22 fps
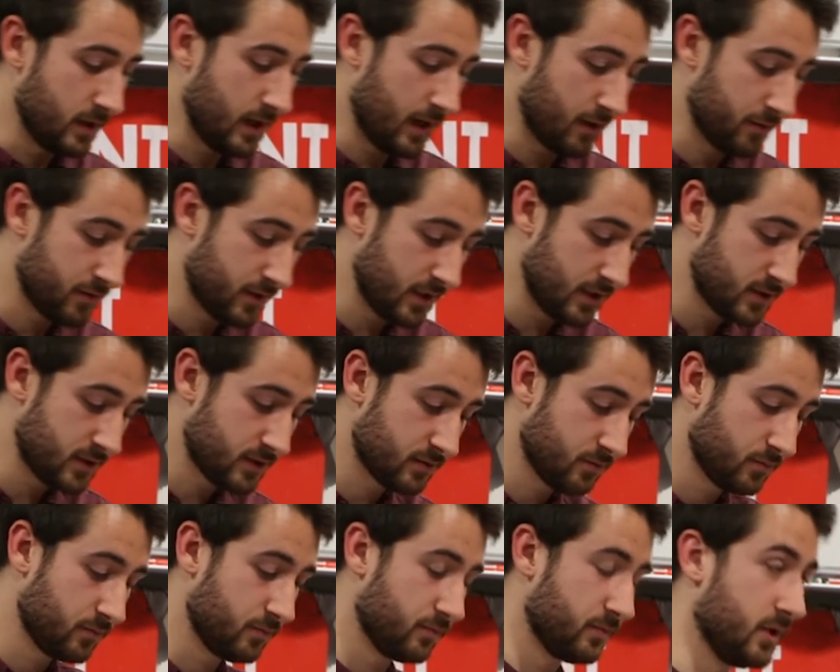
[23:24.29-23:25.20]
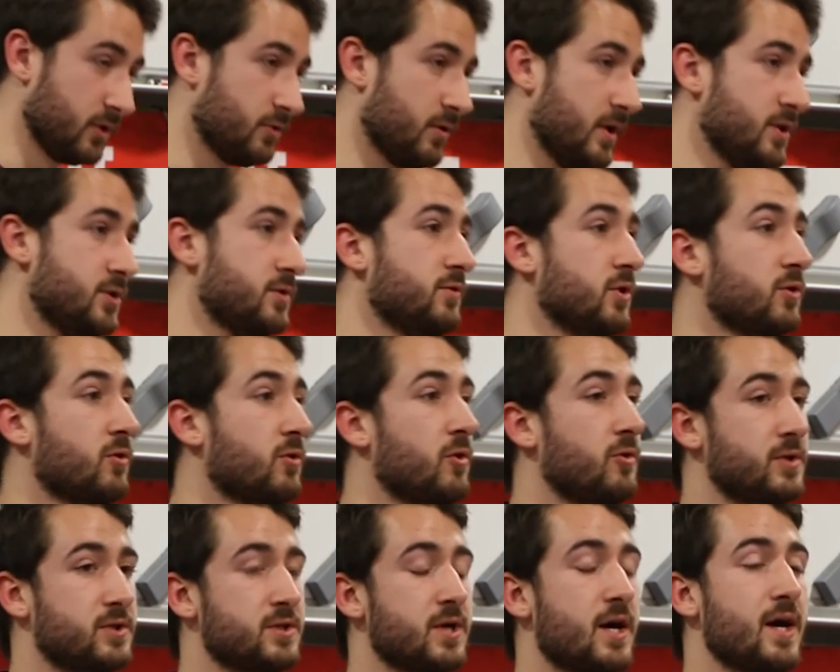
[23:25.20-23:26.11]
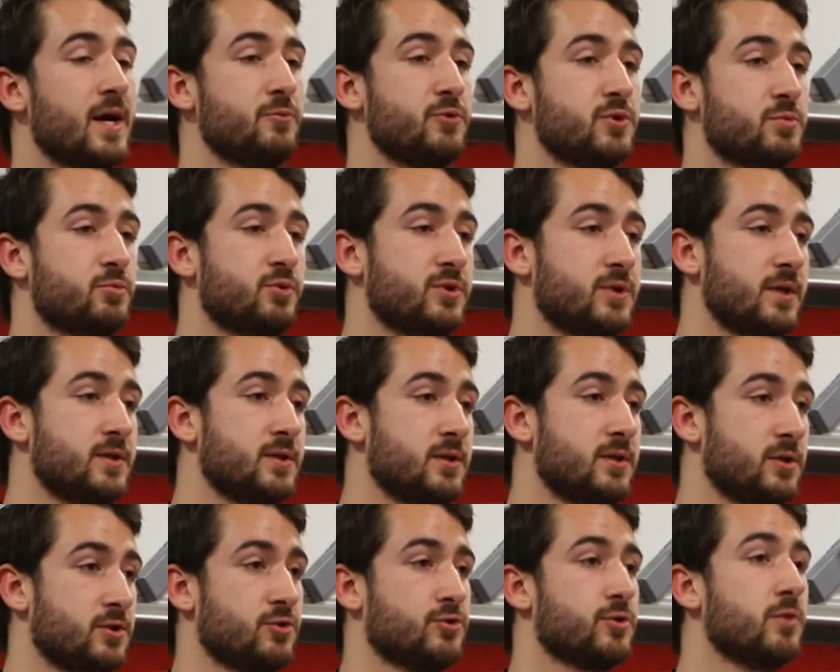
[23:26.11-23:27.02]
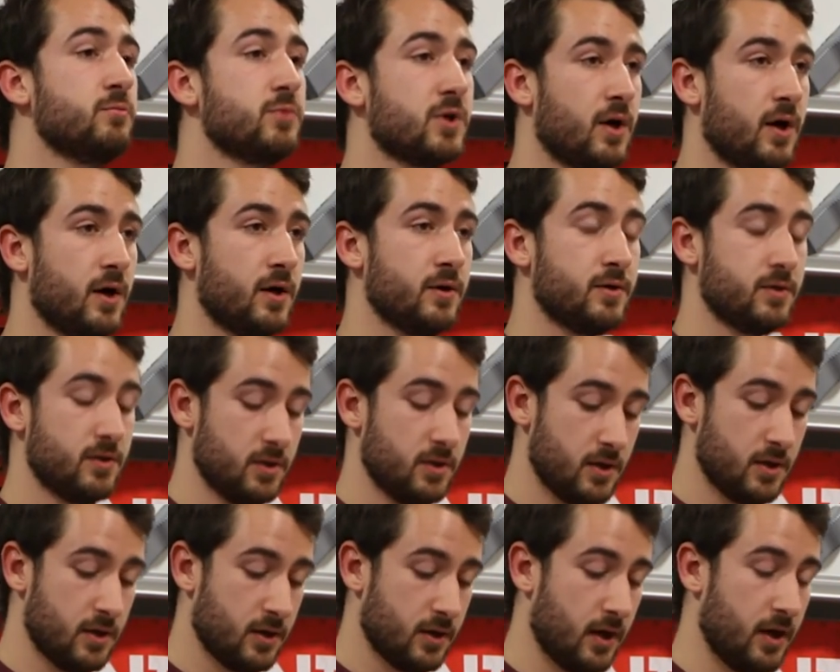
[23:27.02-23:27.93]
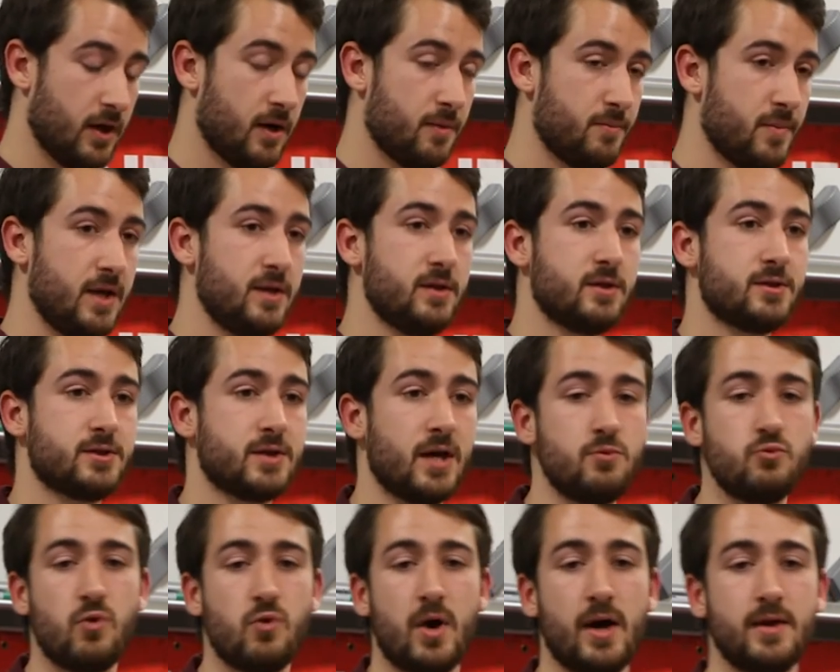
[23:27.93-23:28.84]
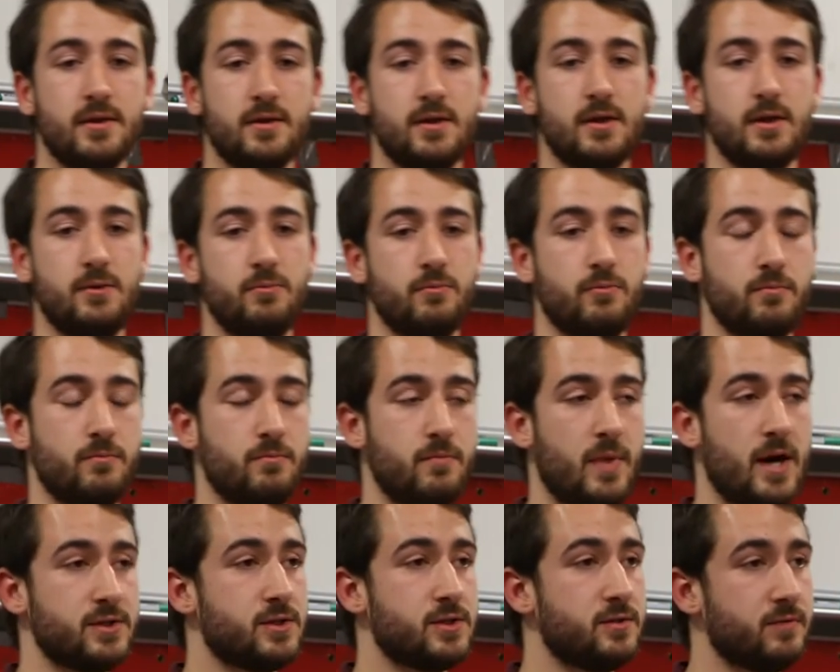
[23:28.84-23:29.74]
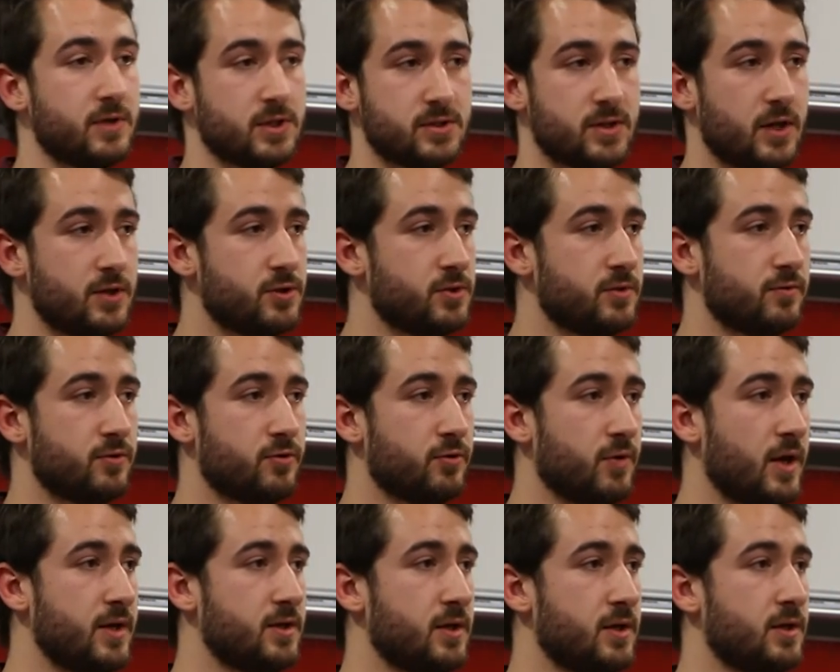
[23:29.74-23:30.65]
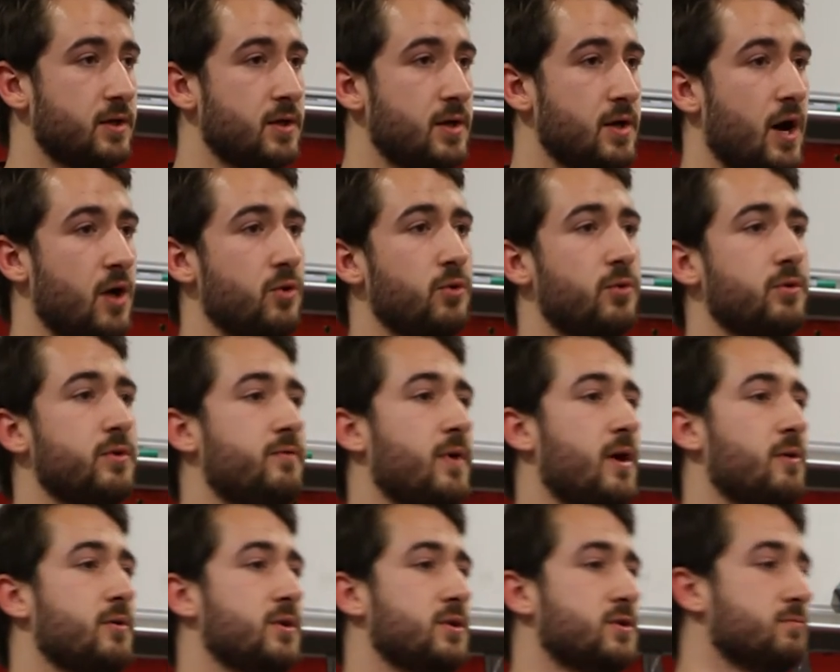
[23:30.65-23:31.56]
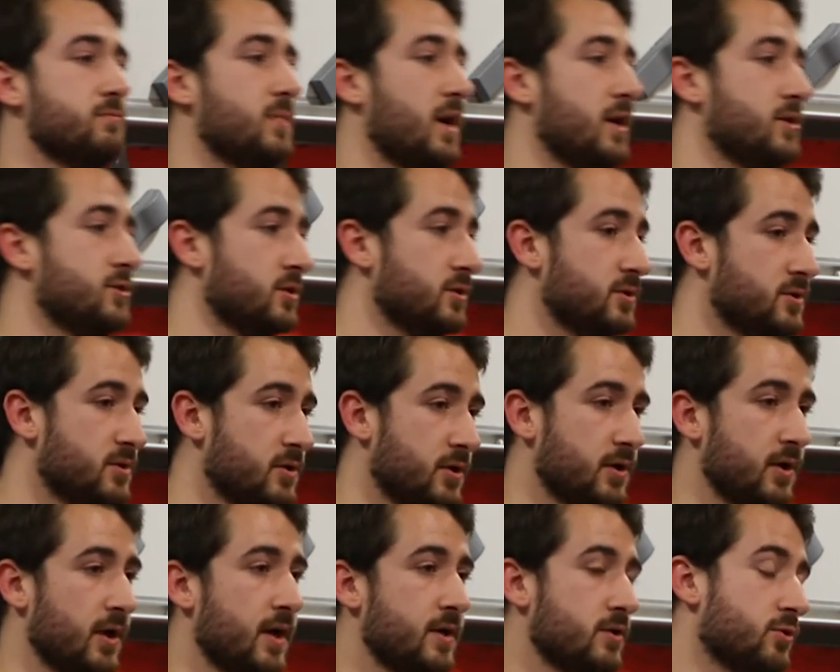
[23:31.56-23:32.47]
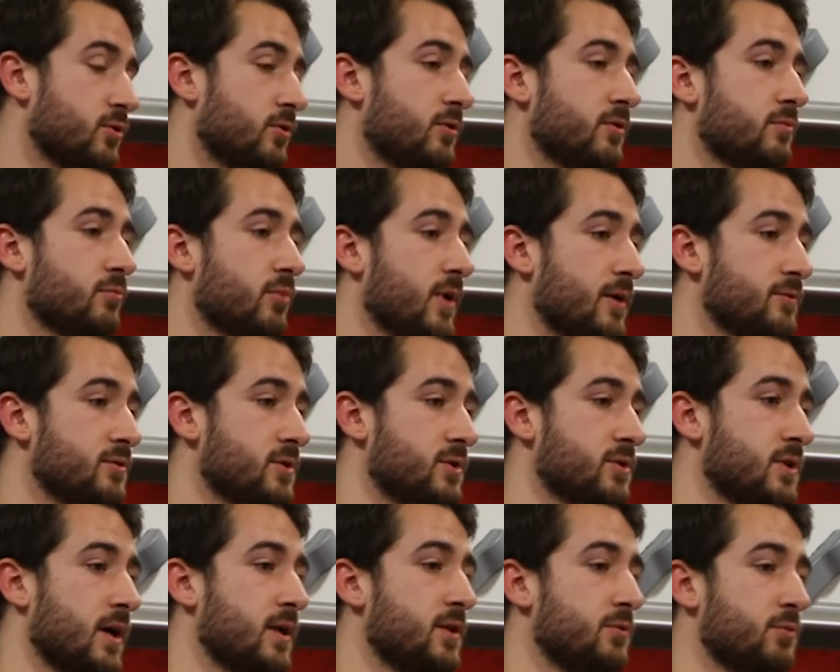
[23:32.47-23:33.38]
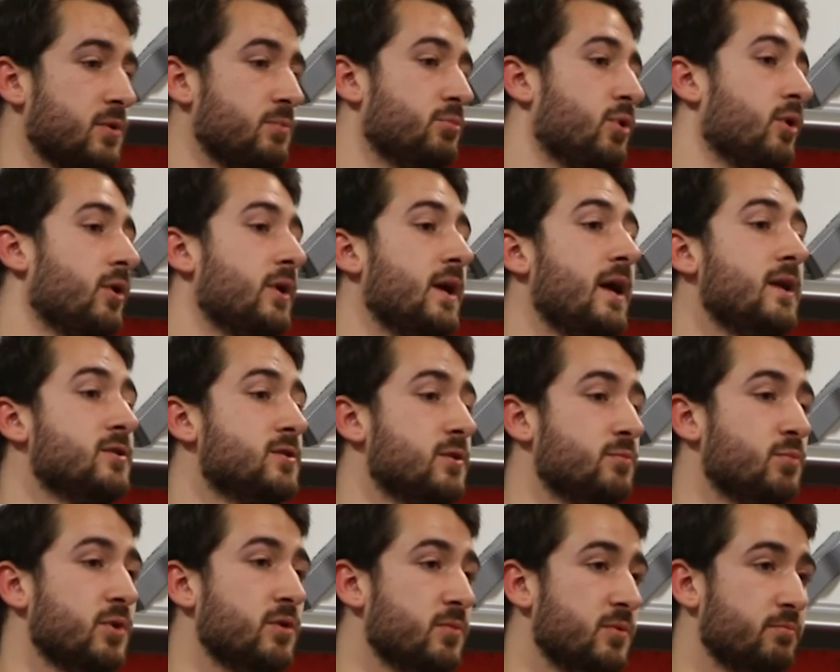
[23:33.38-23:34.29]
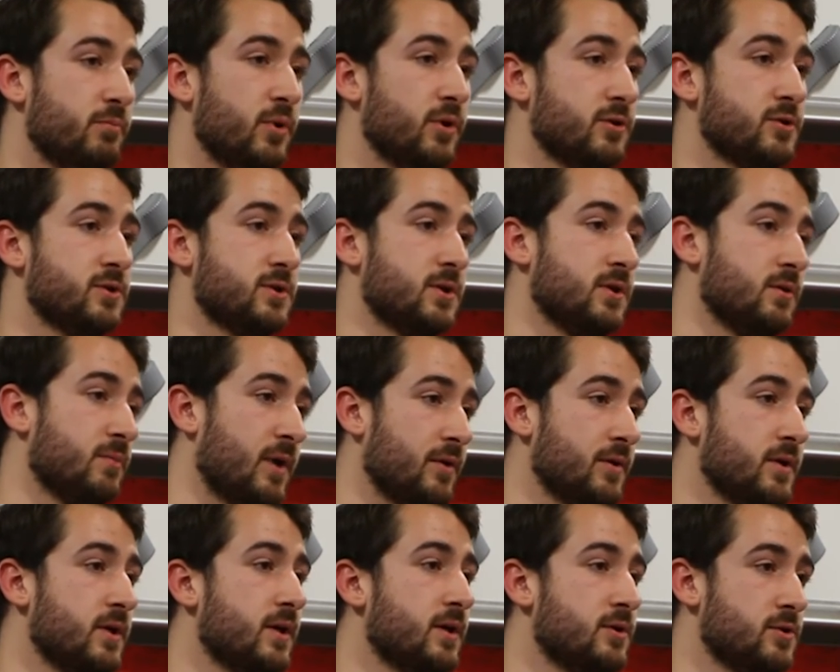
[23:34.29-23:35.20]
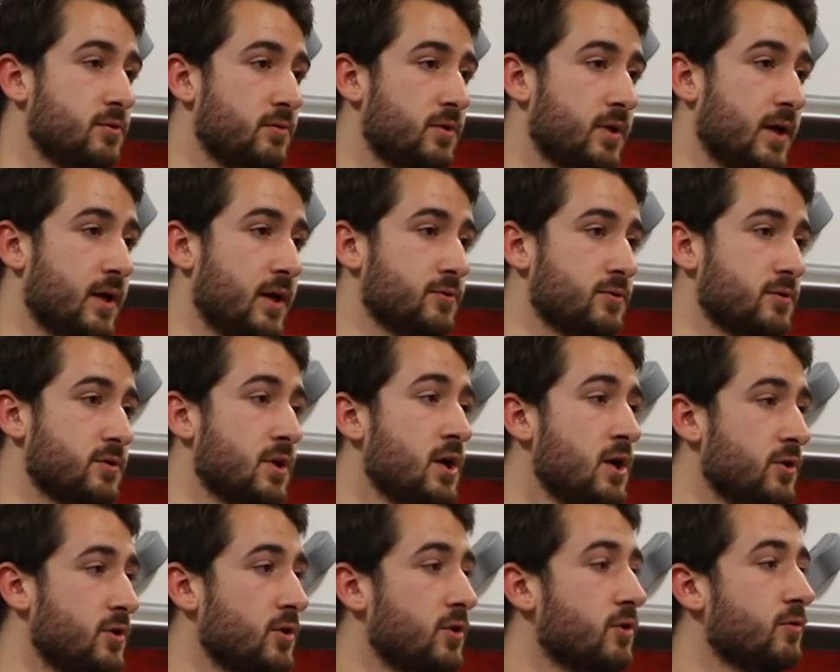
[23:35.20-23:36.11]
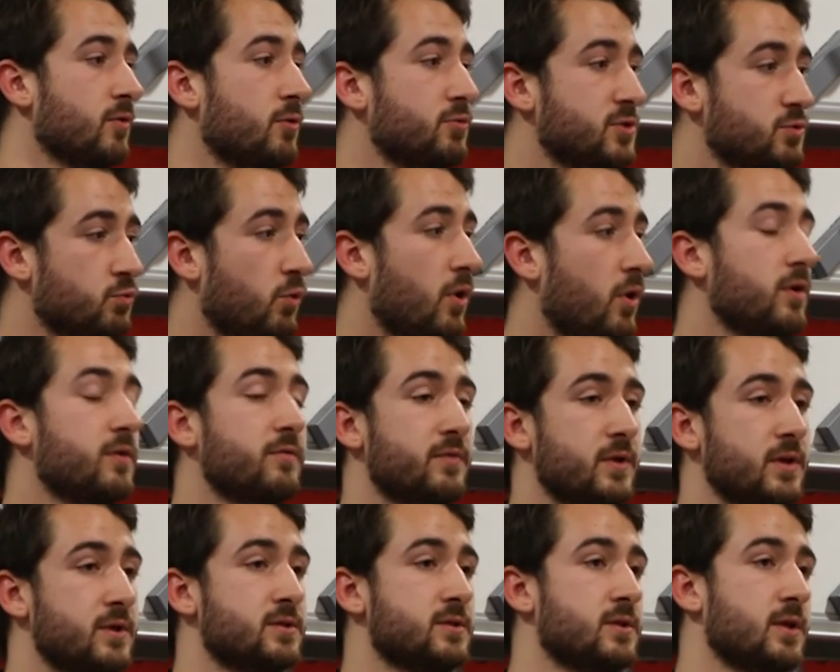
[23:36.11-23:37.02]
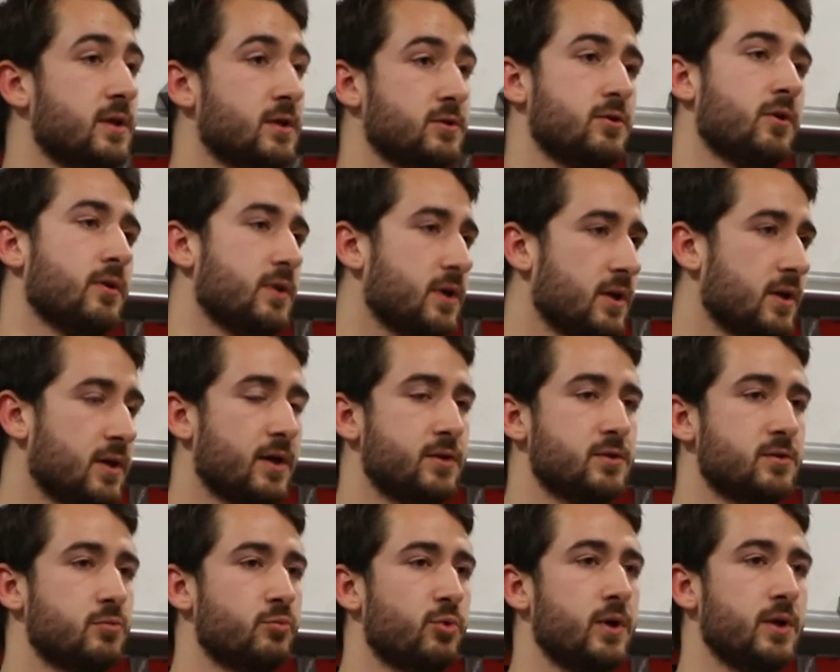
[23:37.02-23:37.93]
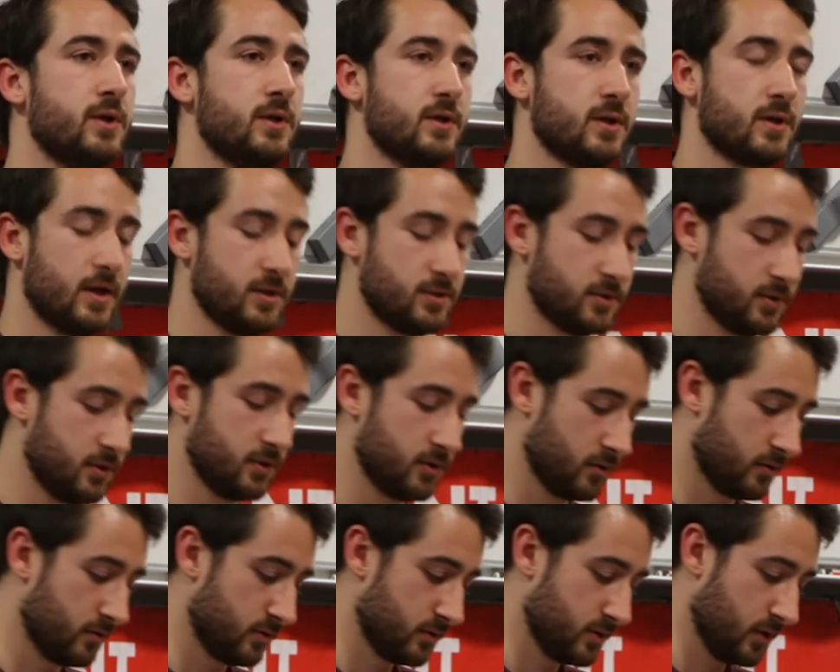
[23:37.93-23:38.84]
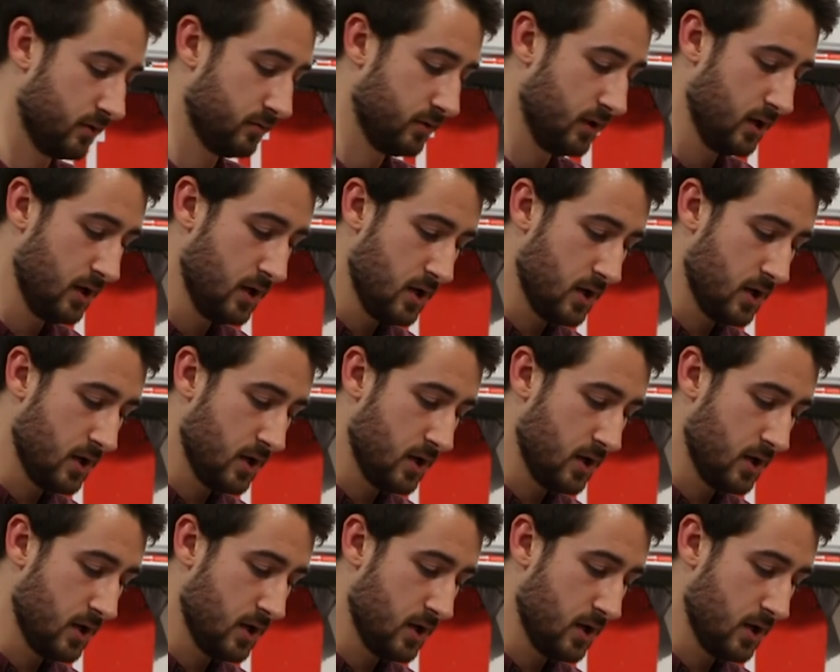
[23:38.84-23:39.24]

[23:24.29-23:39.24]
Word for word: Now, this, the creation of the Euro at the time was presented as a trump card, um, in the same way that the massive extension of credit and all the various measures that had led Gordon Brown to say that we'd put an end to boom and bust in about the year 2000, the euro was one of these things, not in the case of Britain, in the case of the eurozone.